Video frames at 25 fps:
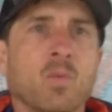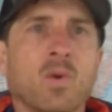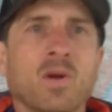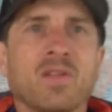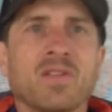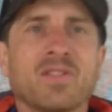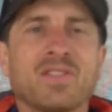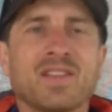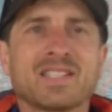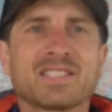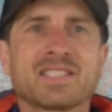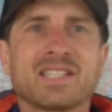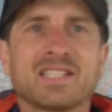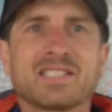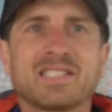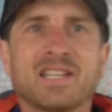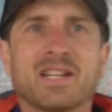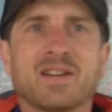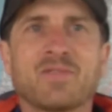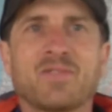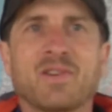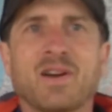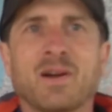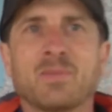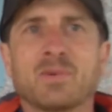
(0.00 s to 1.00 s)
one of the things I say
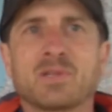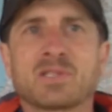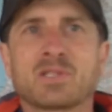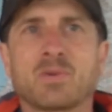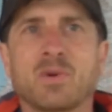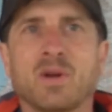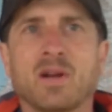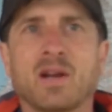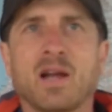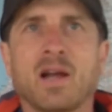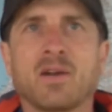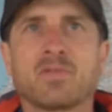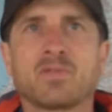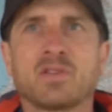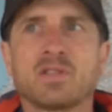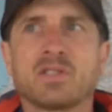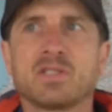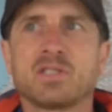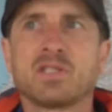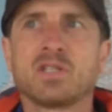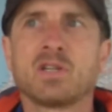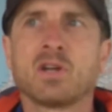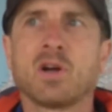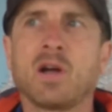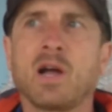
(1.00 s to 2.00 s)
to farmers quite often
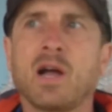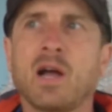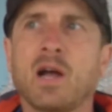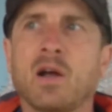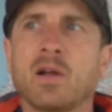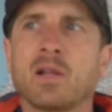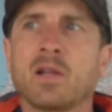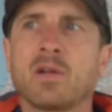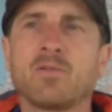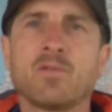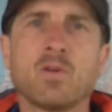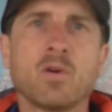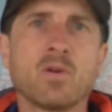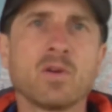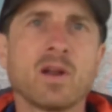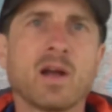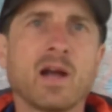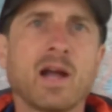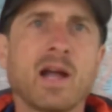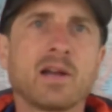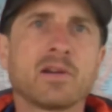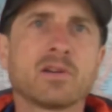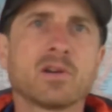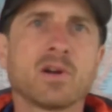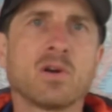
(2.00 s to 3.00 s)
is, you know how you phone
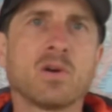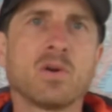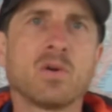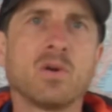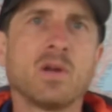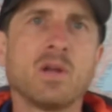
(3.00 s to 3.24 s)
Hydro,